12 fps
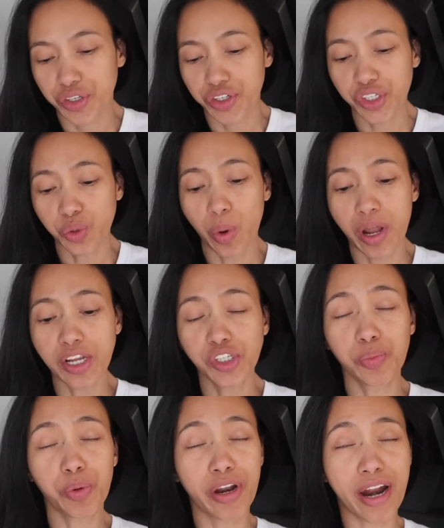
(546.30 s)
Just wanted
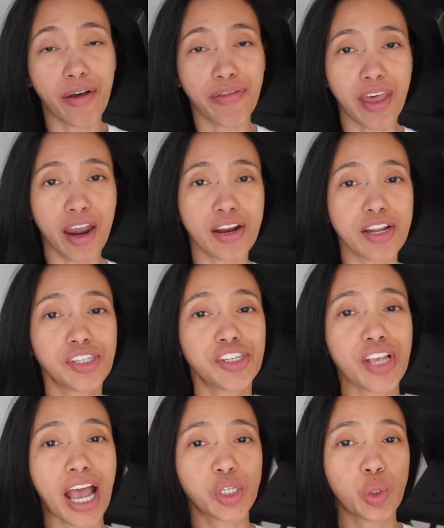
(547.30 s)
to put it out there, this
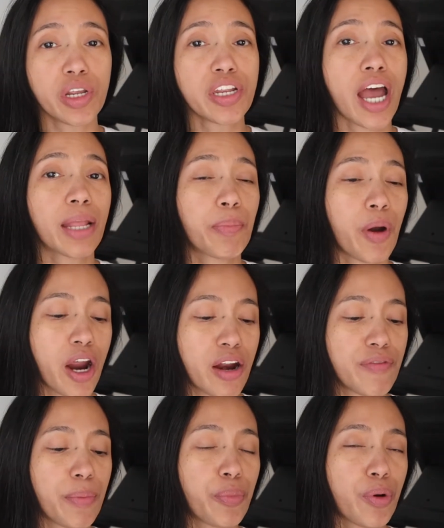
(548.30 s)
is actually not part
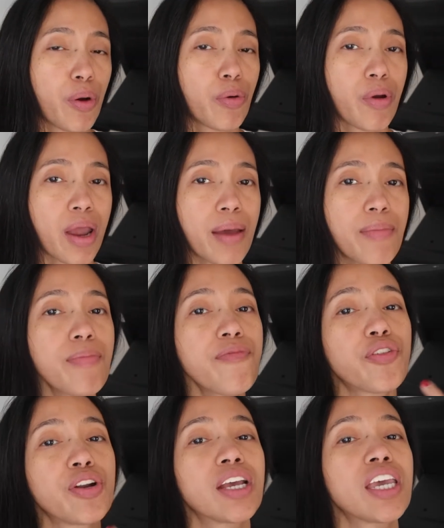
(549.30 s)
of the program
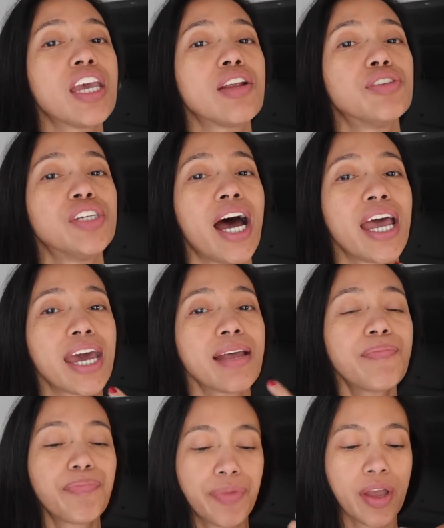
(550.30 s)
for the keto
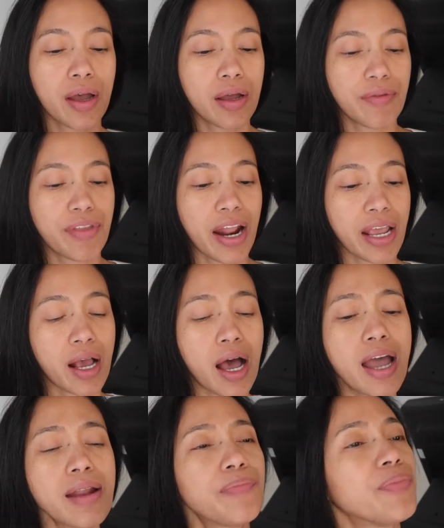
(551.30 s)
diet uh, that I
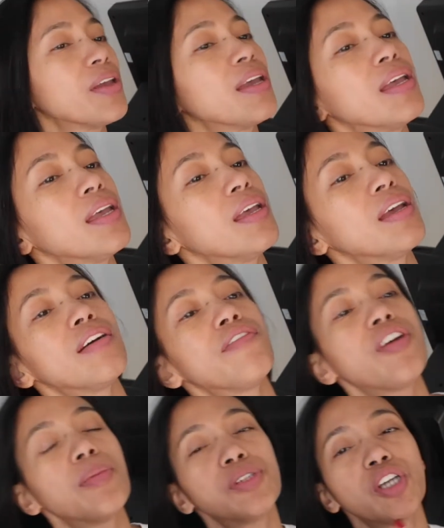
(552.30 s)
got
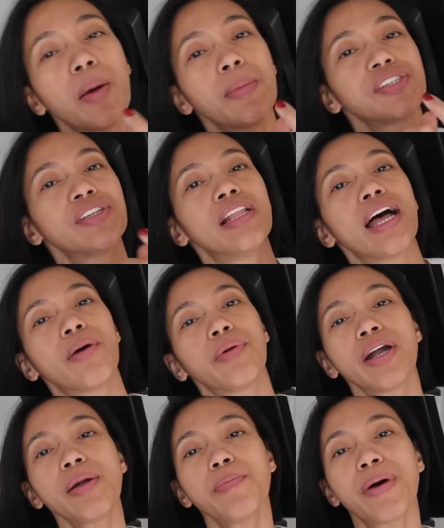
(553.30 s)
from Thomas
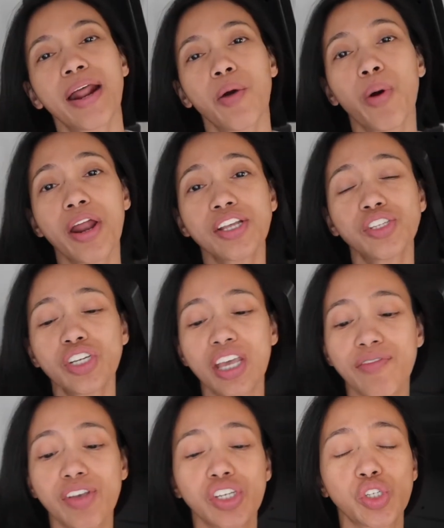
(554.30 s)
Blower, but I wanted to
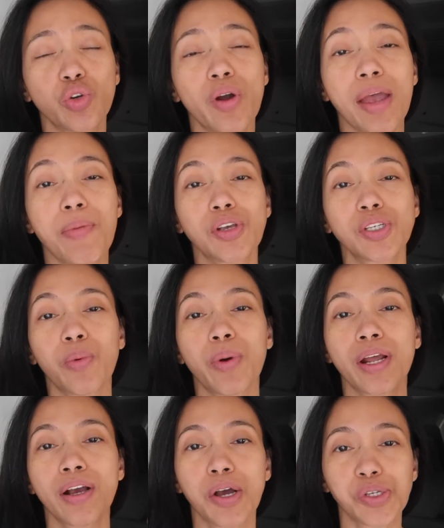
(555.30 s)
give this a try because I
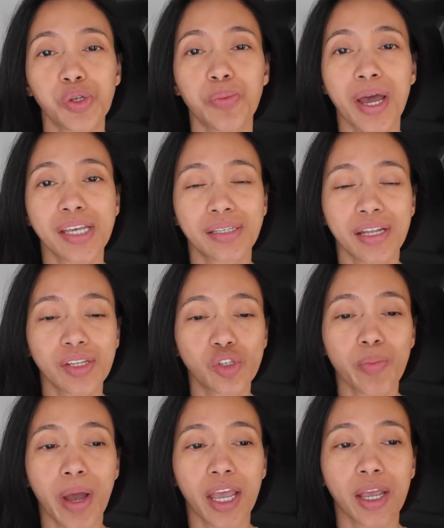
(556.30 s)
want to customize it
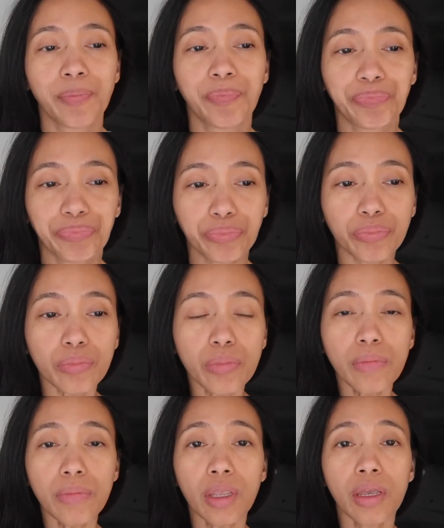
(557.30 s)
to my,
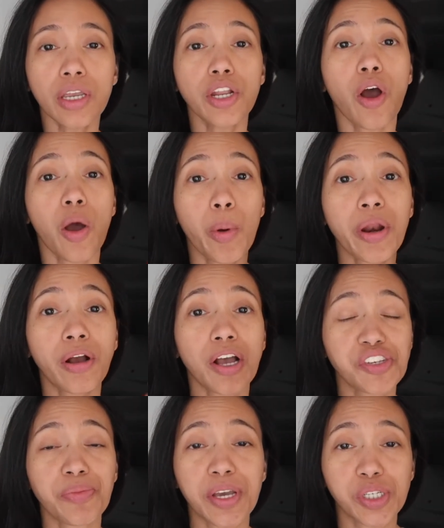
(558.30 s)
you know, I want to
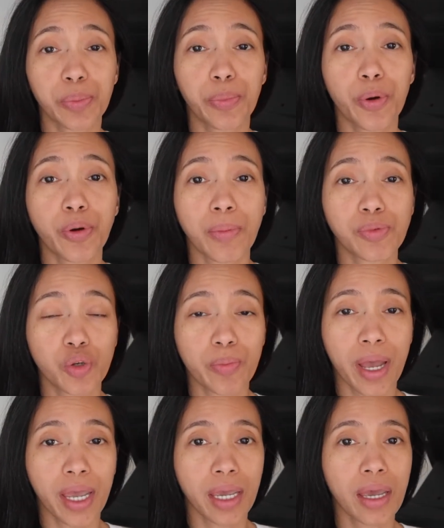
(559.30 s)
customize the program to
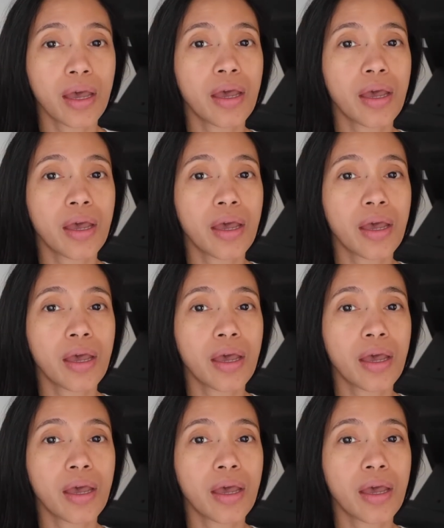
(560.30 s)
my